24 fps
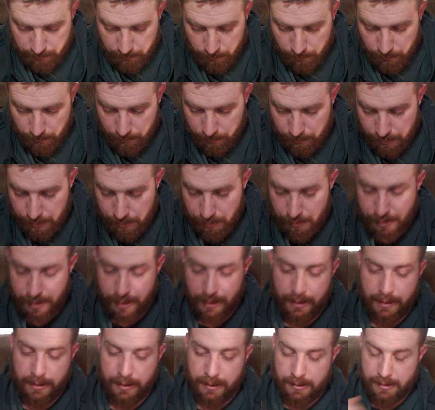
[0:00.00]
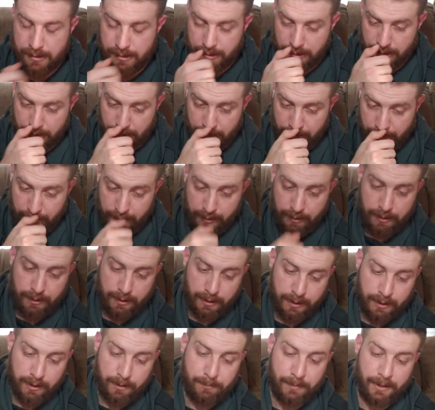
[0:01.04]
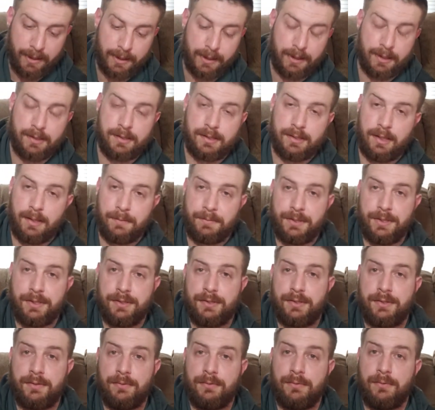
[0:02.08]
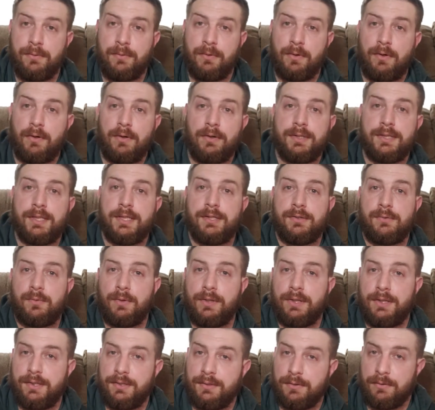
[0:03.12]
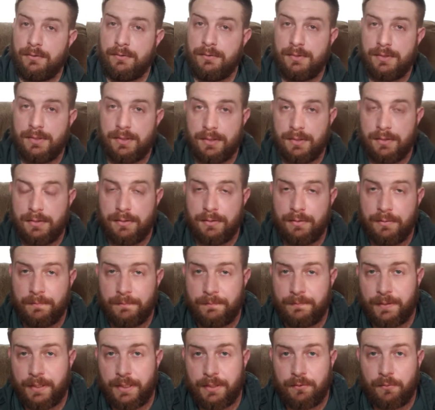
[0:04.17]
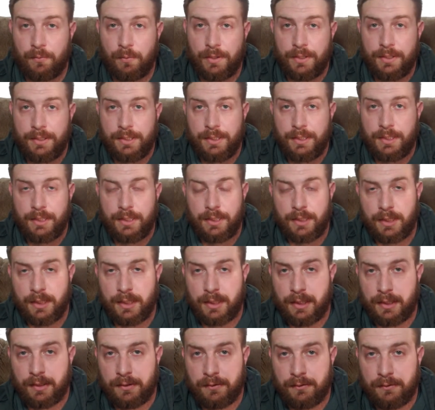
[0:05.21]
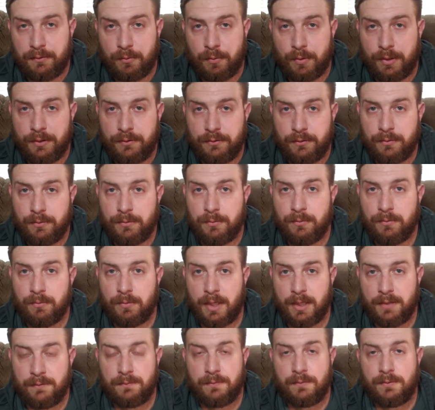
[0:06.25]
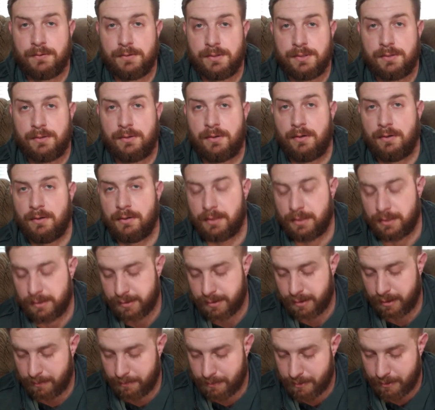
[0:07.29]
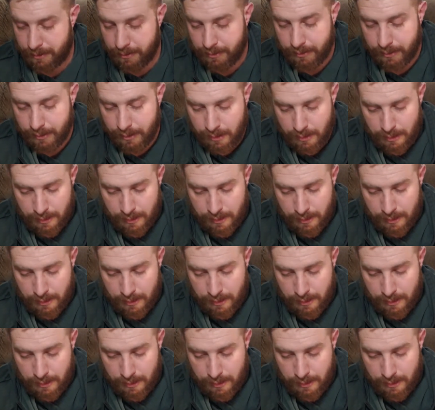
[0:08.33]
we would use. They did make an exception to our 10/22s. The tube fed 22 rifles are an exception,